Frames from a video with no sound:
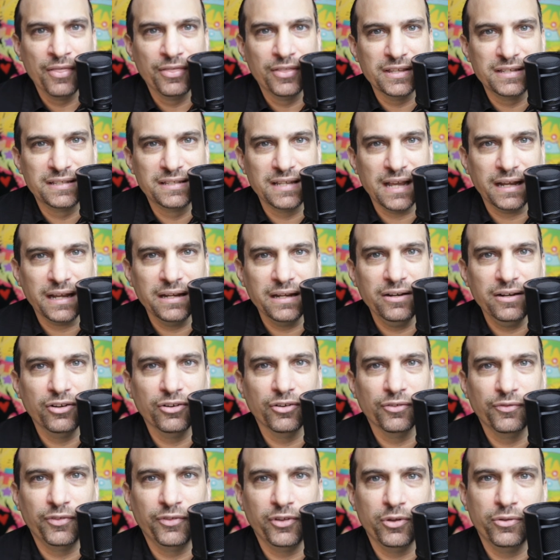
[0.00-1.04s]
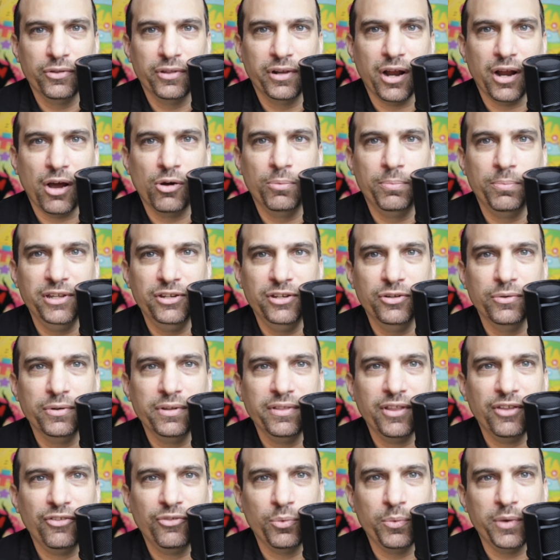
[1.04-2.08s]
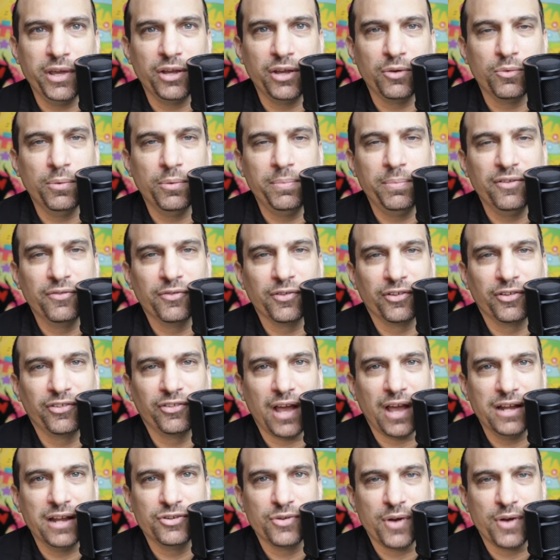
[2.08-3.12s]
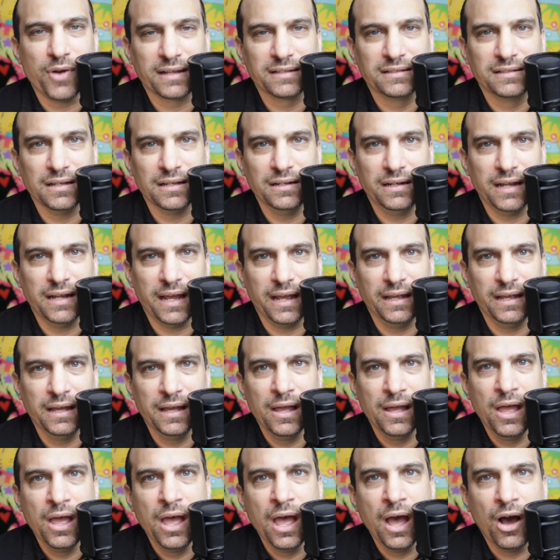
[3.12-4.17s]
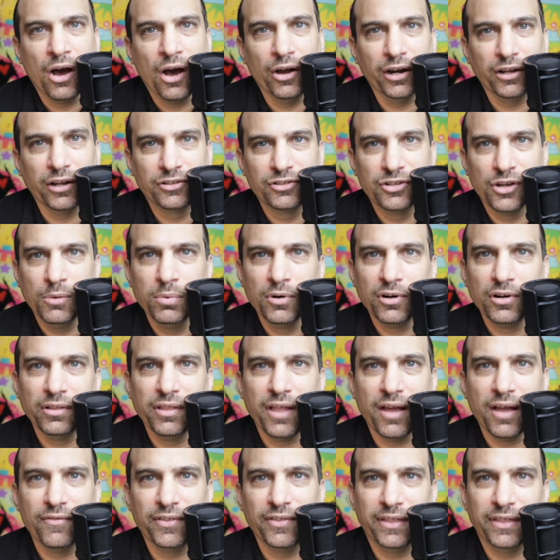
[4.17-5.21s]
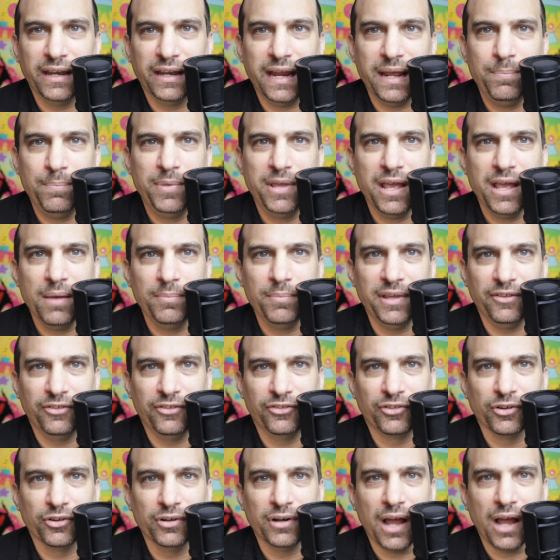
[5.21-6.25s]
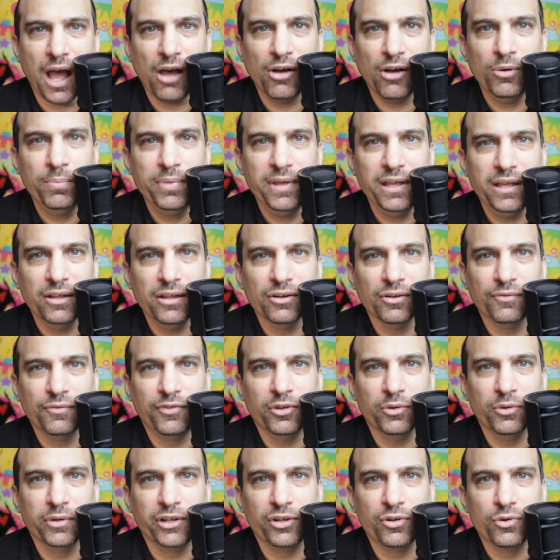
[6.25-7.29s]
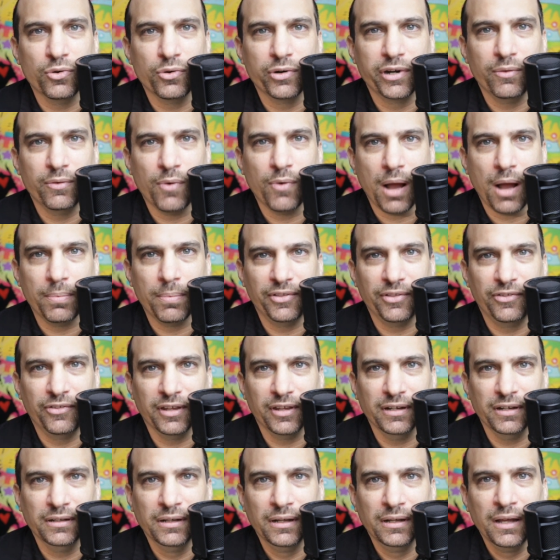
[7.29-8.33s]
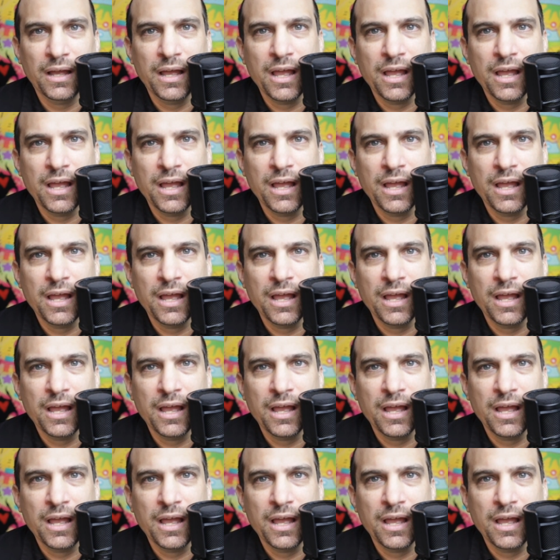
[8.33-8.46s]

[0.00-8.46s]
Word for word: The second interview that I will be doing this week will be for Sidetrack Sunday. On October 11th at 8 p.m. Eastern, I will be interviewing Gordy Robinson.